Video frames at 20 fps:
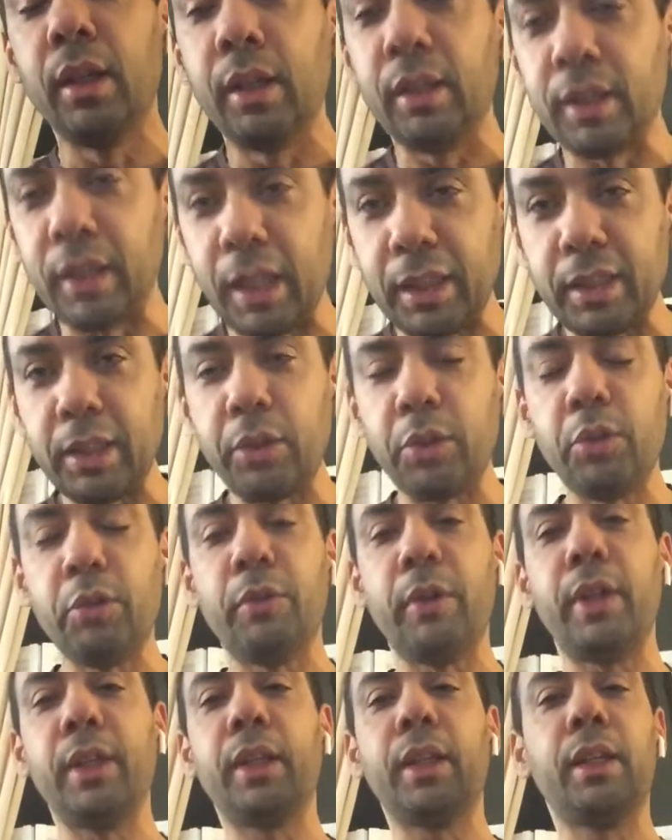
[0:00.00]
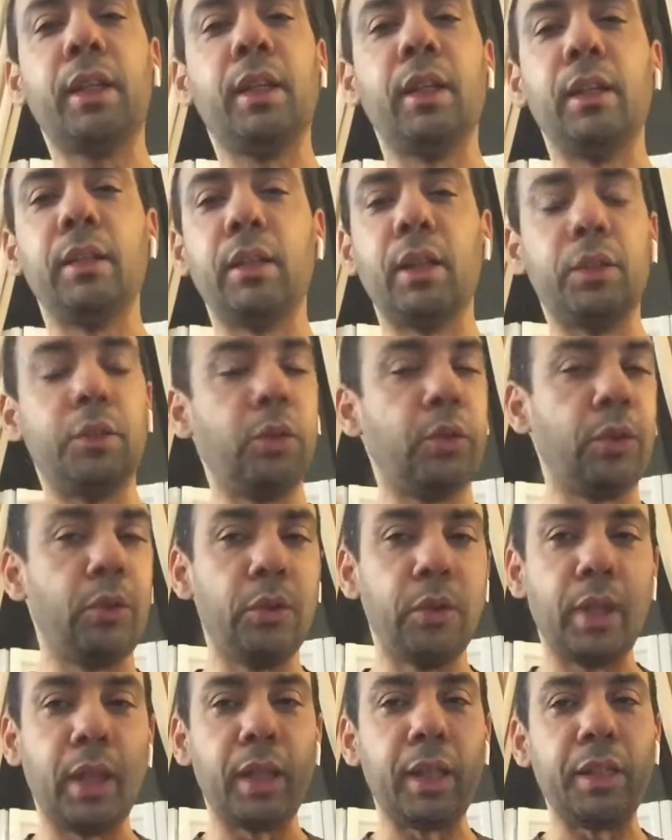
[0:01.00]
That's how you find a key. That you could do
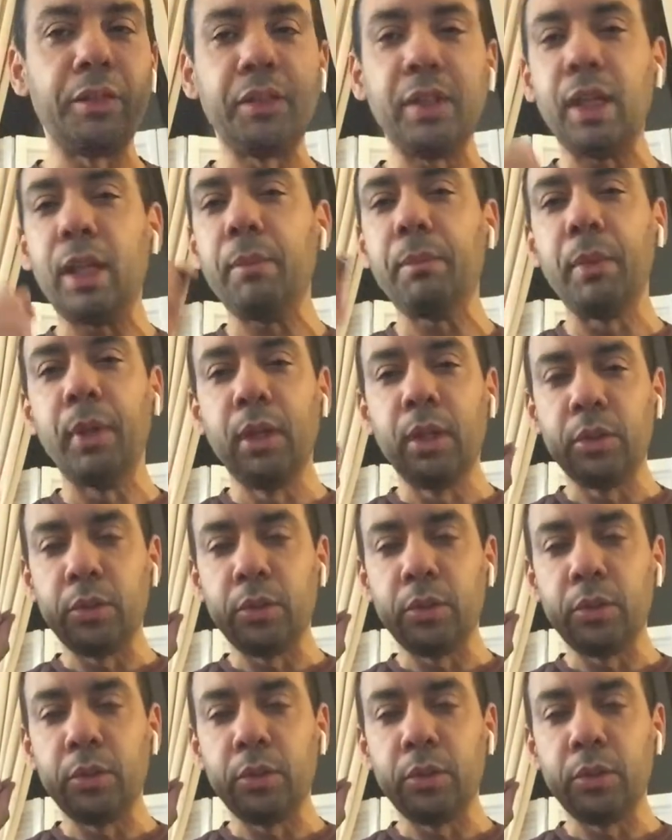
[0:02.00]
that in a jam.